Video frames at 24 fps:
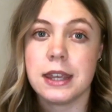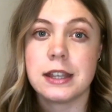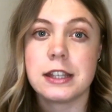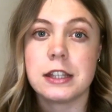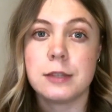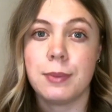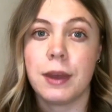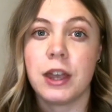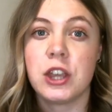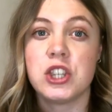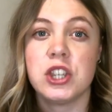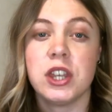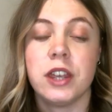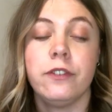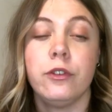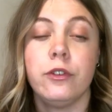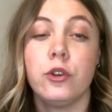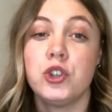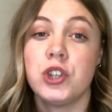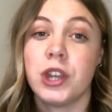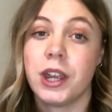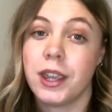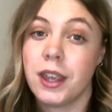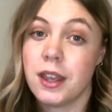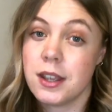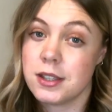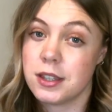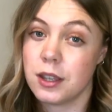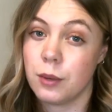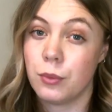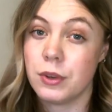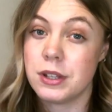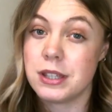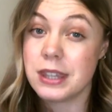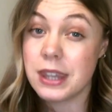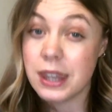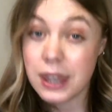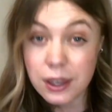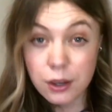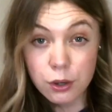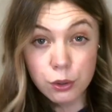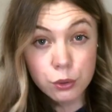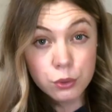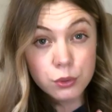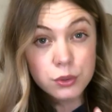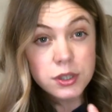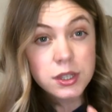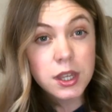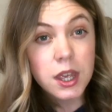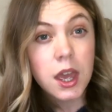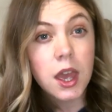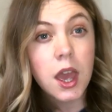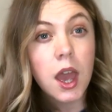especially if you're checking someone's heels